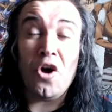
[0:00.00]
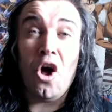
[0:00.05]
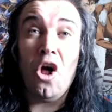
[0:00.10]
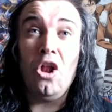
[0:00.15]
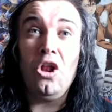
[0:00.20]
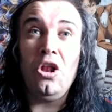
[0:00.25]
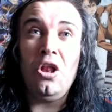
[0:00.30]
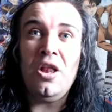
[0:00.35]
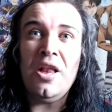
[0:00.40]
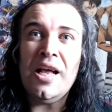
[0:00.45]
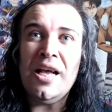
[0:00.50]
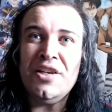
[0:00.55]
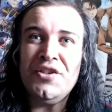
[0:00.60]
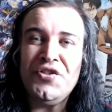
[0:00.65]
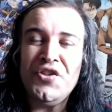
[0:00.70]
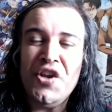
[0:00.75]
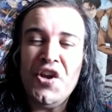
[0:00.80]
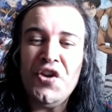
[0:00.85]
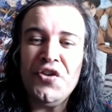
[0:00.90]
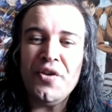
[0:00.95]
unless
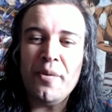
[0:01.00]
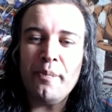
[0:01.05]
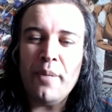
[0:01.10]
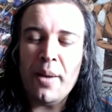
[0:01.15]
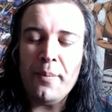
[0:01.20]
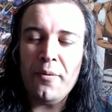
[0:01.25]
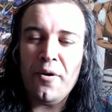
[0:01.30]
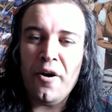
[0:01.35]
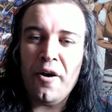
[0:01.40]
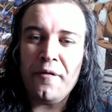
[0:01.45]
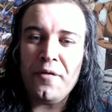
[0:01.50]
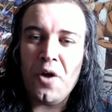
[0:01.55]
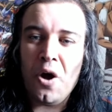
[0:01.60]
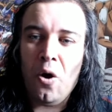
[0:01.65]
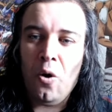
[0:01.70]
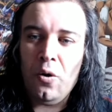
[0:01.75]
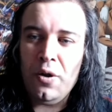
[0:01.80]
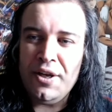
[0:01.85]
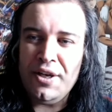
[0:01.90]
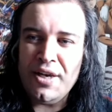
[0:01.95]
he's a member of the
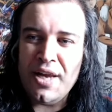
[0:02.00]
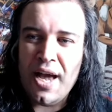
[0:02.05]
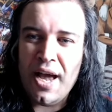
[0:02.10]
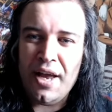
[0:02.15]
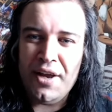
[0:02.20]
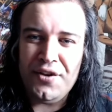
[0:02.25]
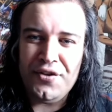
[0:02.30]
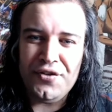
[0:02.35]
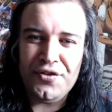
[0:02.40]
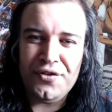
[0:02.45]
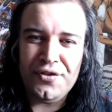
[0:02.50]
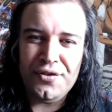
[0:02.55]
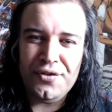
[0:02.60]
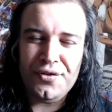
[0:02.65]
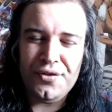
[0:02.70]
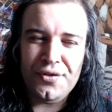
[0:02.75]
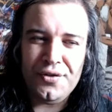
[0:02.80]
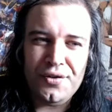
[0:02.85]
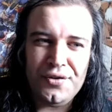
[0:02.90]
Holy Knights.